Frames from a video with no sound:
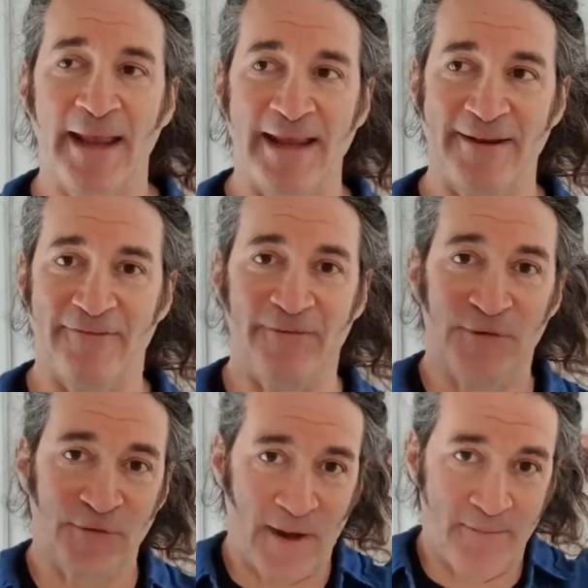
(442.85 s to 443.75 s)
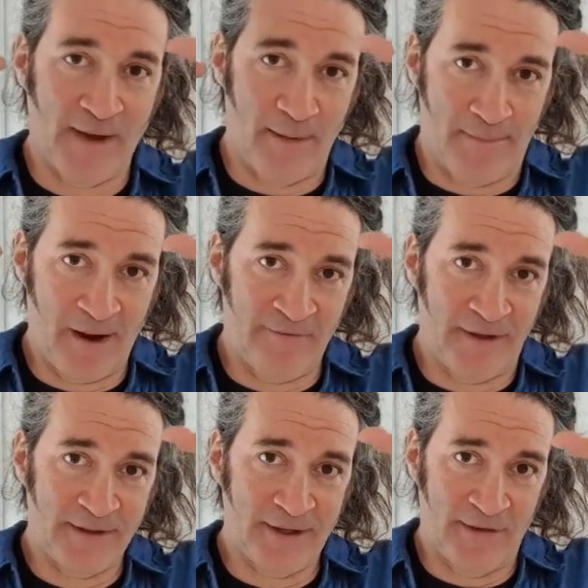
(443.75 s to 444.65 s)
If something above
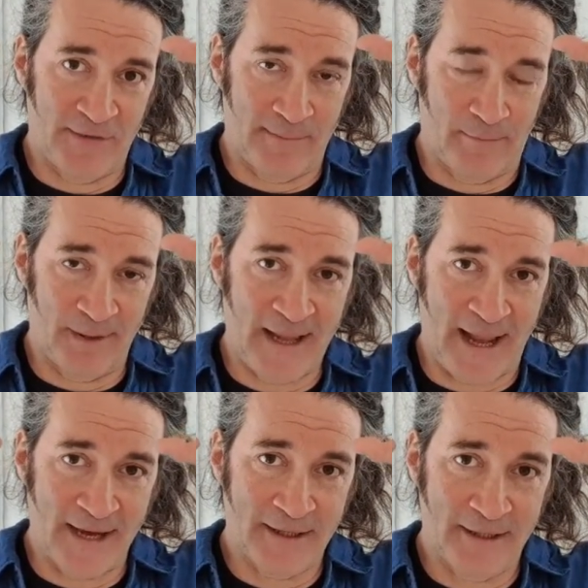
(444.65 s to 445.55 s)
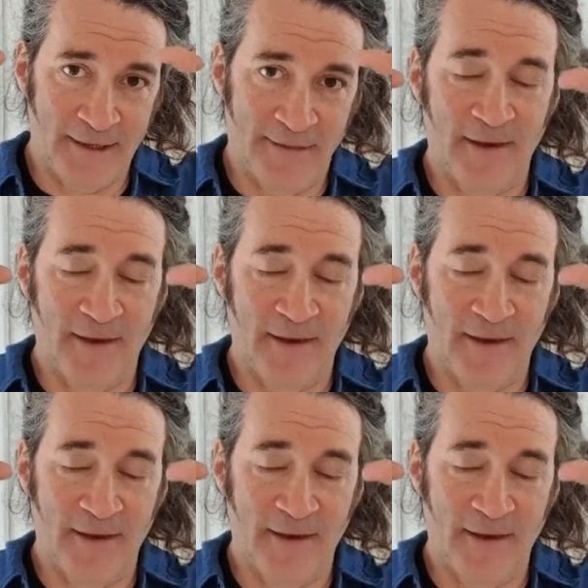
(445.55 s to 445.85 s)
it is in black,